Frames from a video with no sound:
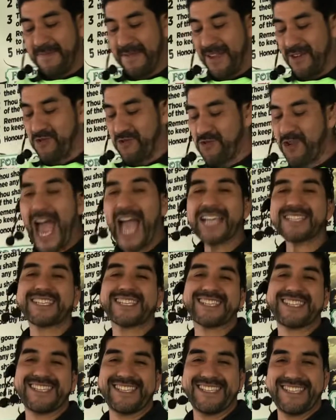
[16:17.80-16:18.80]

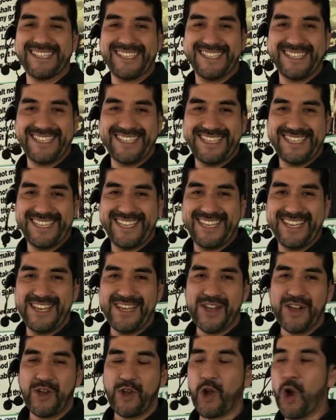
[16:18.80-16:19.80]
grass
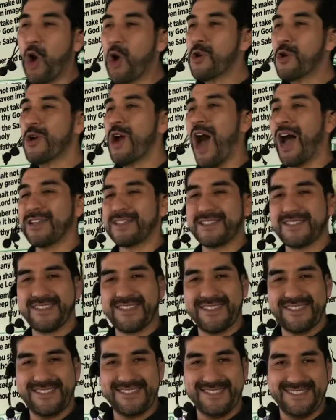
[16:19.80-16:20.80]
us
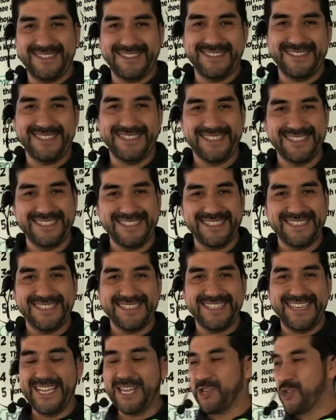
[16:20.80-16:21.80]

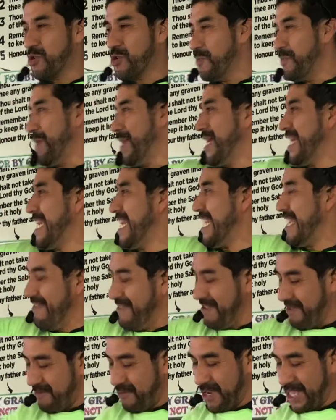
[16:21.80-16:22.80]
and to be
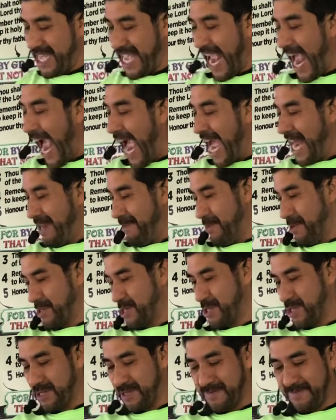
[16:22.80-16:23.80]
living with the
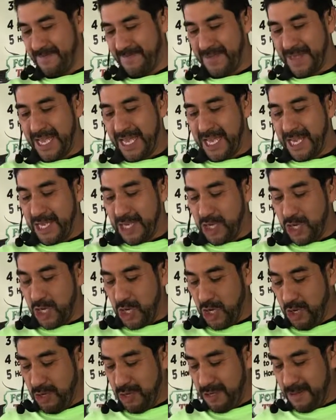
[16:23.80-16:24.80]
animals.
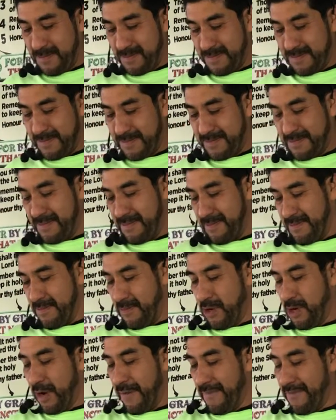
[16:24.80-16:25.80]
Jude,
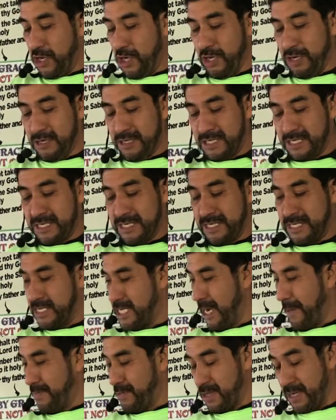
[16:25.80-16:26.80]
book of Jude,
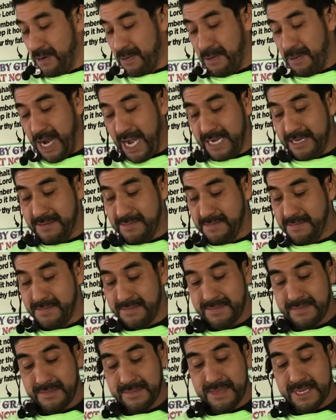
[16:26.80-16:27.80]
chapter 1,
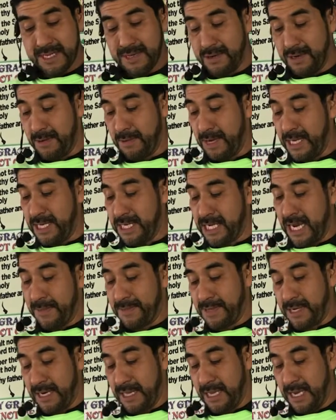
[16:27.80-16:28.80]
only one
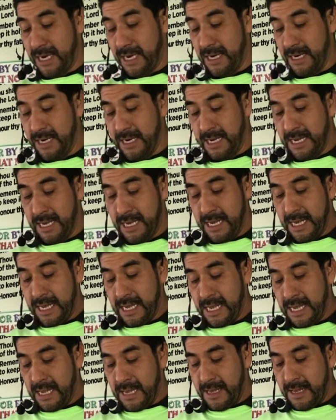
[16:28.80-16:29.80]
chapter there,
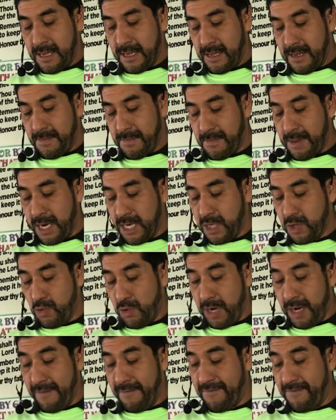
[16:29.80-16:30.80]
verse
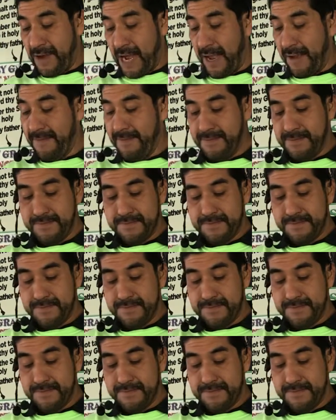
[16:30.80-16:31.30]
25.